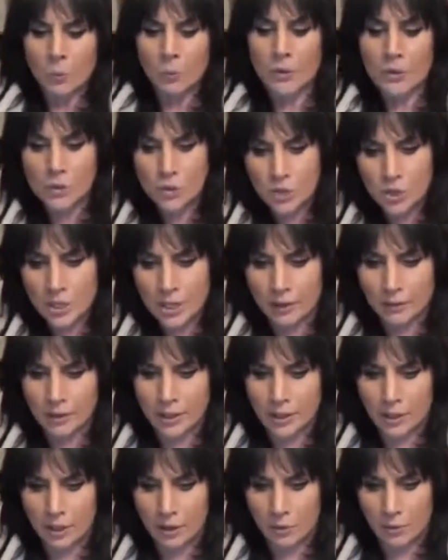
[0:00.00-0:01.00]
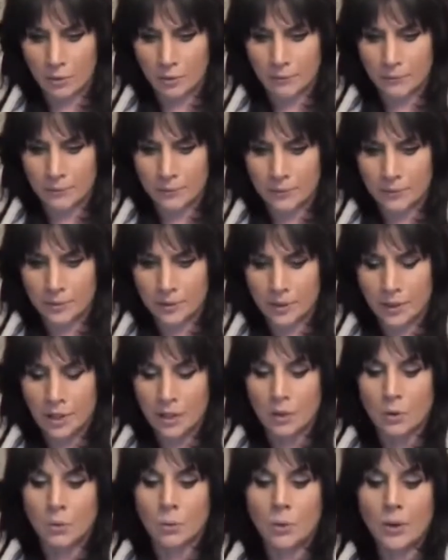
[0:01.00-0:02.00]
with Jericho,
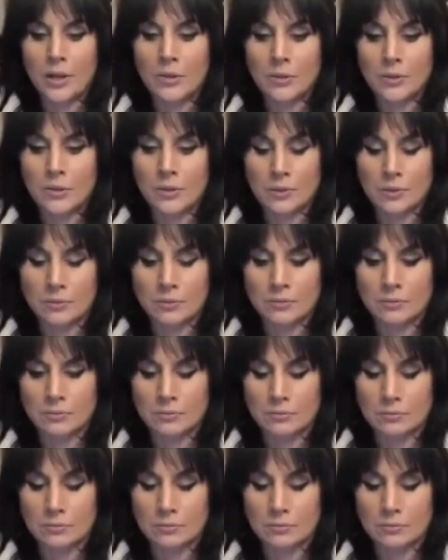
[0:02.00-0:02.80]
with